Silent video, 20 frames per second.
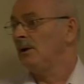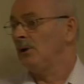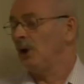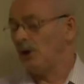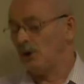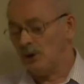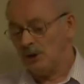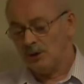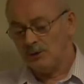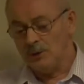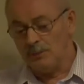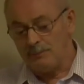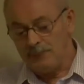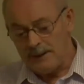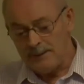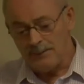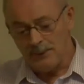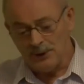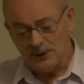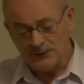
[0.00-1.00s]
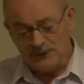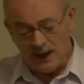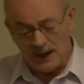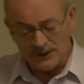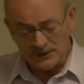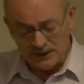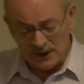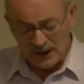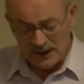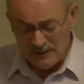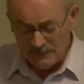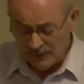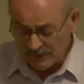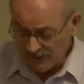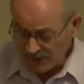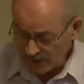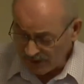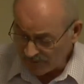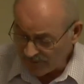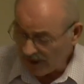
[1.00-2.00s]
Now, the people at that time in
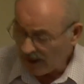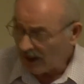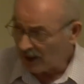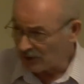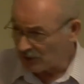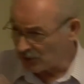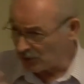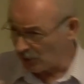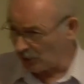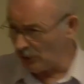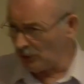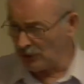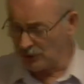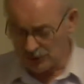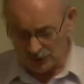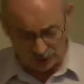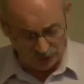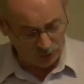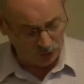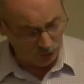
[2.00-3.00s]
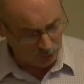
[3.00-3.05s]
Nineveh had turned to the